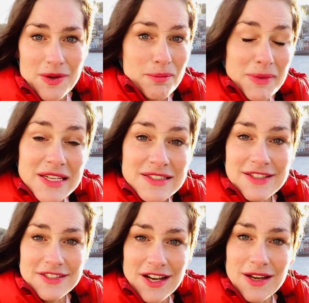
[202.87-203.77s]
miss
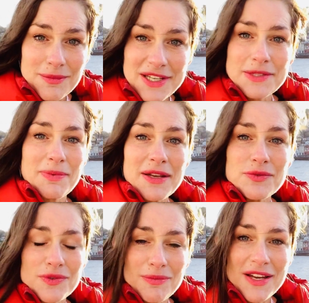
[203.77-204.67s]
the time I
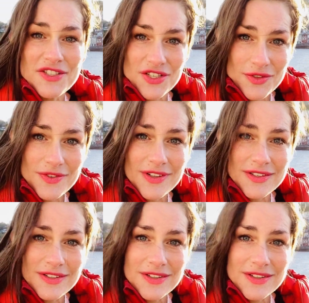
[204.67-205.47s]
spend with my children.